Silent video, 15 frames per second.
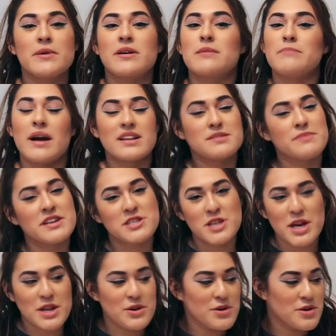welcome back to my
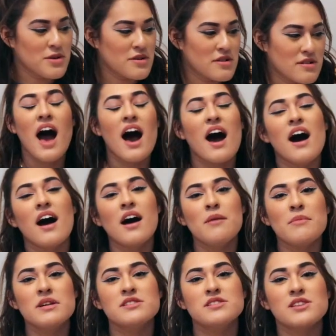channel.
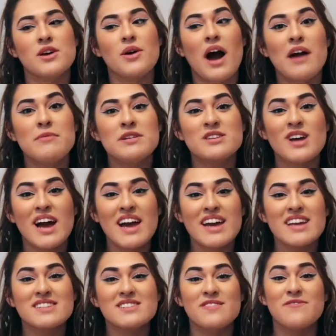So I've been
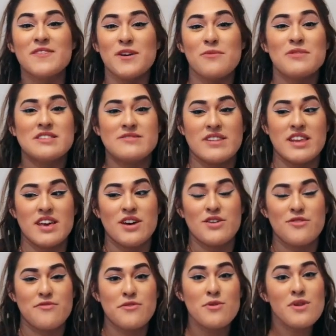trying to film this
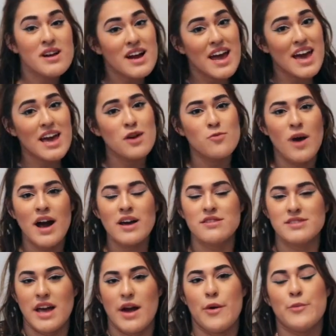video for a
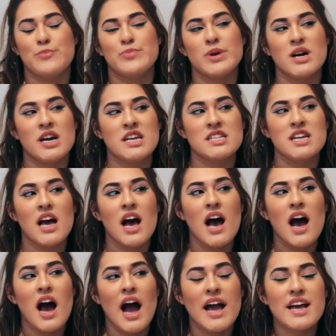while now, but
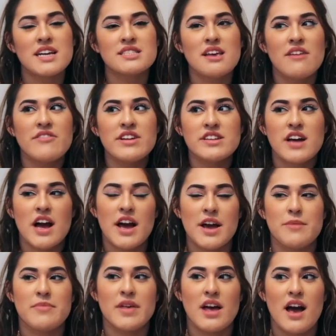I guess every
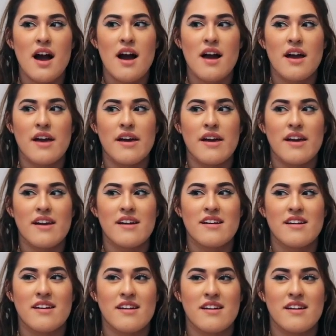time that I